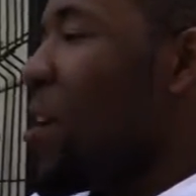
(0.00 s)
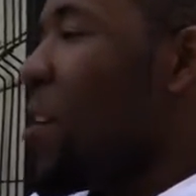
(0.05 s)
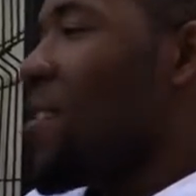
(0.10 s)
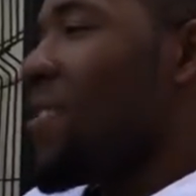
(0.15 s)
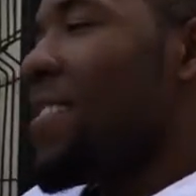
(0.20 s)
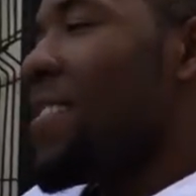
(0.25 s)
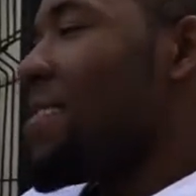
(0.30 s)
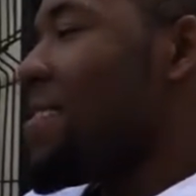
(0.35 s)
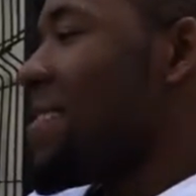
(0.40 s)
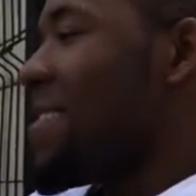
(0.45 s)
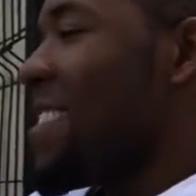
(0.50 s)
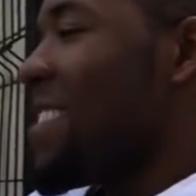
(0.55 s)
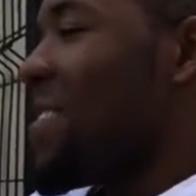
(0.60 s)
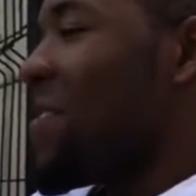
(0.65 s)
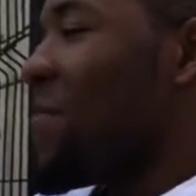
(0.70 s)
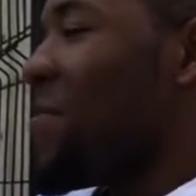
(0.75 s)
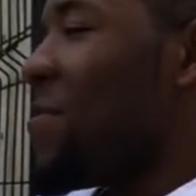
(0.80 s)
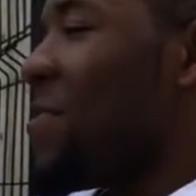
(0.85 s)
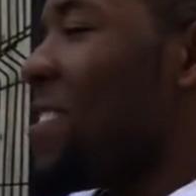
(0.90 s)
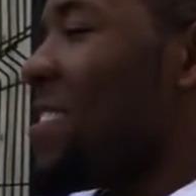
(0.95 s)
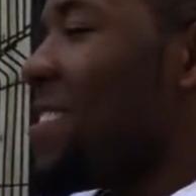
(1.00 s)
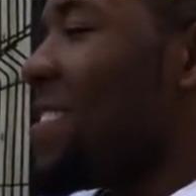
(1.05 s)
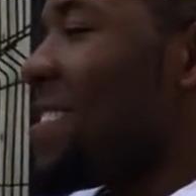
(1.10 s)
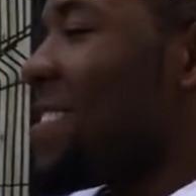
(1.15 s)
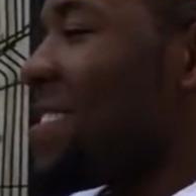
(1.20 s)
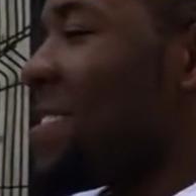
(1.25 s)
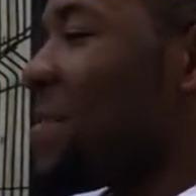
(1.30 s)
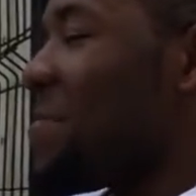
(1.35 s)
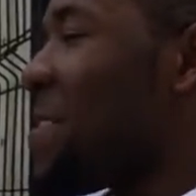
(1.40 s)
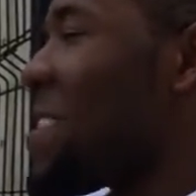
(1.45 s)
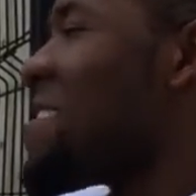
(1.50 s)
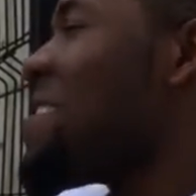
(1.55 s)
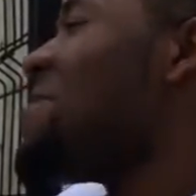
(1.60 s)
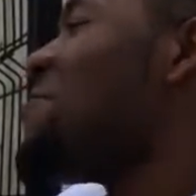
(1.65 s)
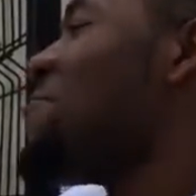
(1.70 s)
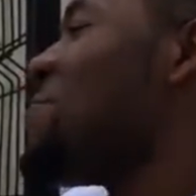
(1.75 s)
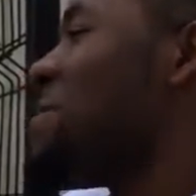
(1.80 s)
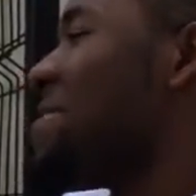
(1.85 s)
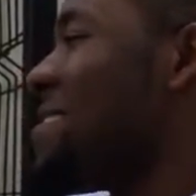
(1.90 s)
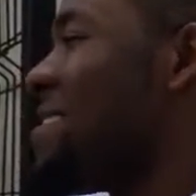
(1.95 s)
Oh, that's fun,
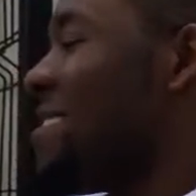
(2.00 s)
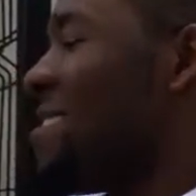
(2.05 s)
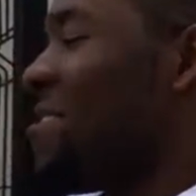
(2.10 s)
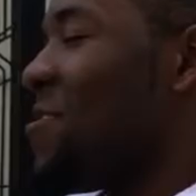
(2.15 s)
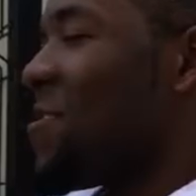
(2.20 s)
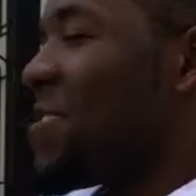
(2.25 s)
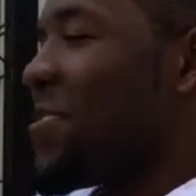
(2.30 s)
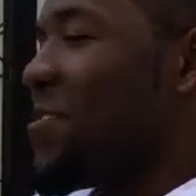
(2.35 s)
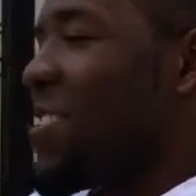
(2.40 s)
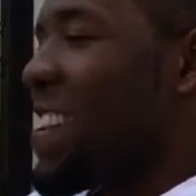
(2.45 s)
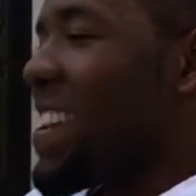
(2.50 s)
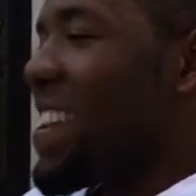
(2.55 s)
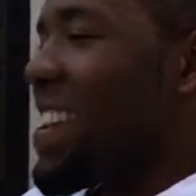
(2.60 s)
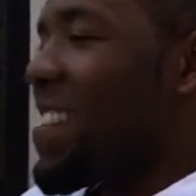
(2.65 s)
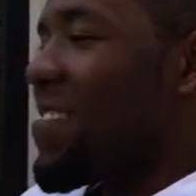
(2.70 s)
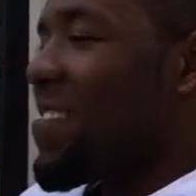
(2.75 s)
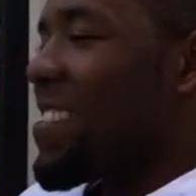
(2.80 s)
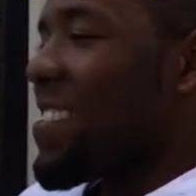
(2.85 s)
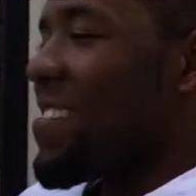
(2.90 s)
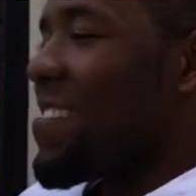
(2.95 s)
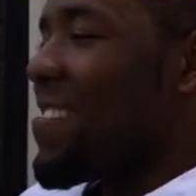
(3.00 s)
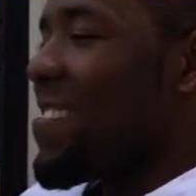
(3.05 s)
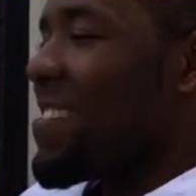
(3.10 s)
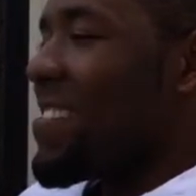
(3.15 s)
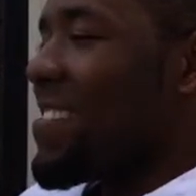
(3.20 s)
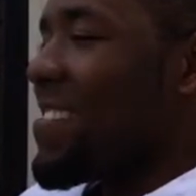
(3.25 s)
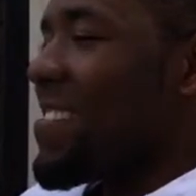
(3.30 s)
especially when, you know, it's Jake out there.